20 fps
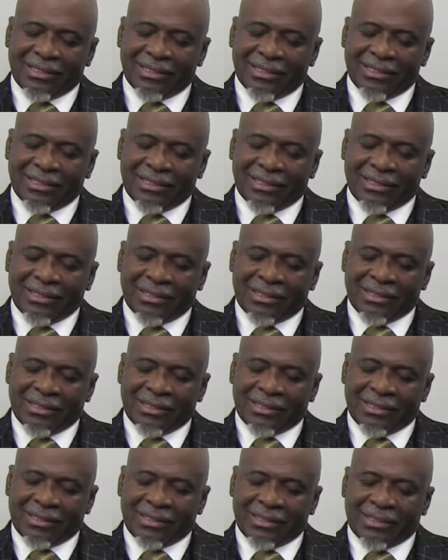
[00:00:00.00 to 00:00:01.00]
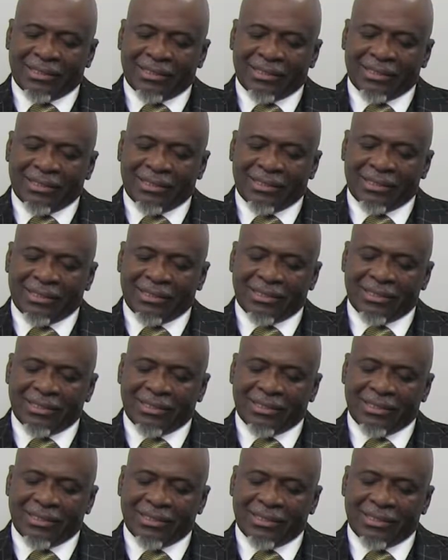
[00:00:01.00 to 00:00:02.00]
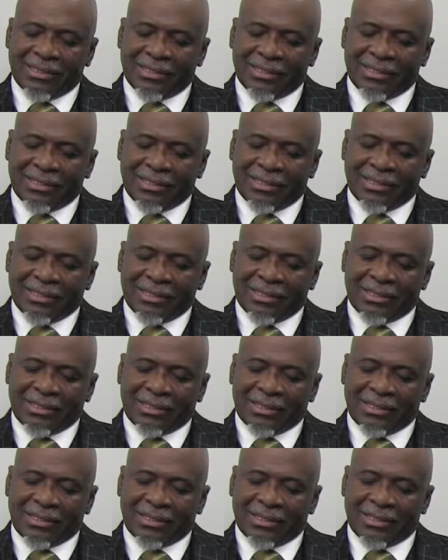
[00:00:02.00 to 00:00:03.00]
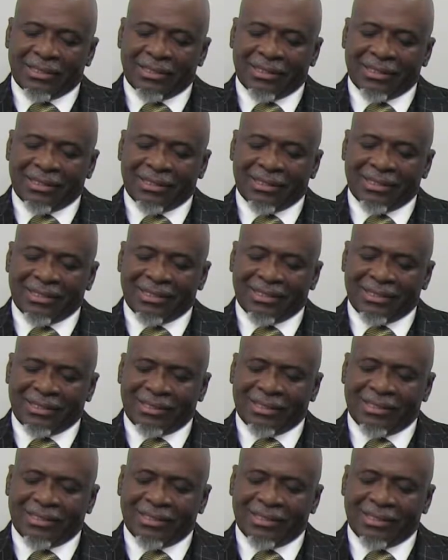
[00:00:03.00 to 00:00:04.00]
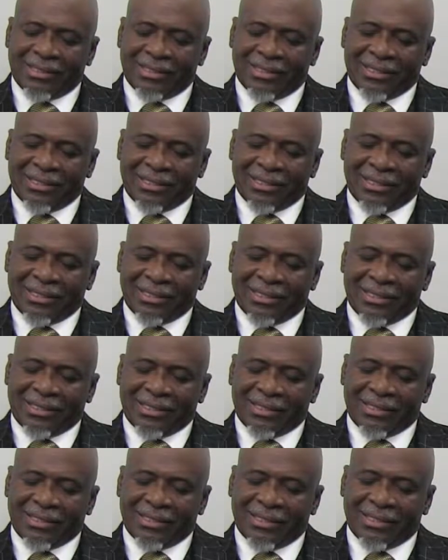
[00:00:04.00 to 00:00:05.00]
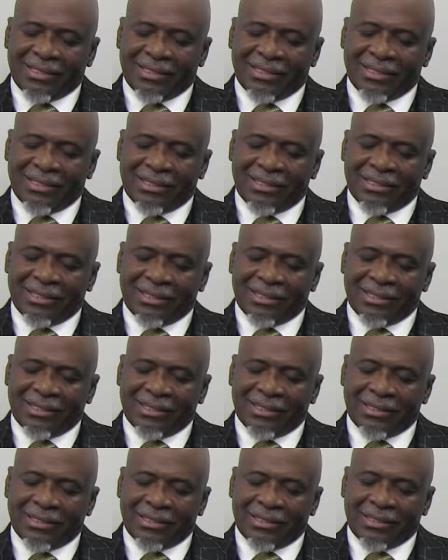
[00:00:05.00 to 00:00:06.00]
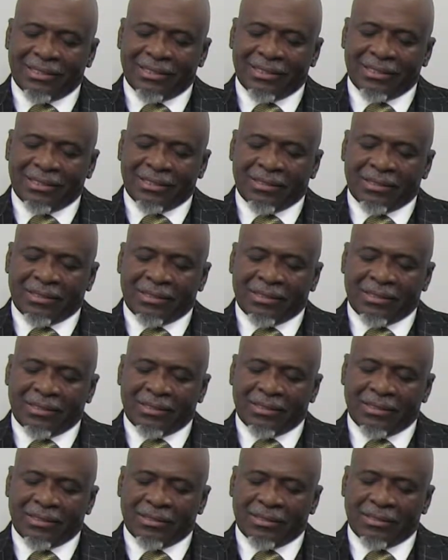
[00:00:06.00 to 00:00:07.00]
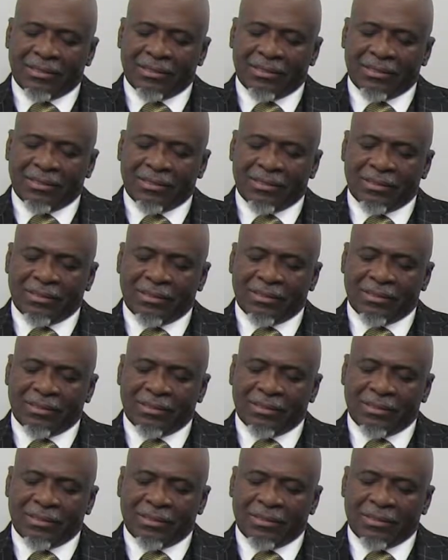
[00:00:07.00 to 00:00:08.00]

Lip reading: The person shown says nothing.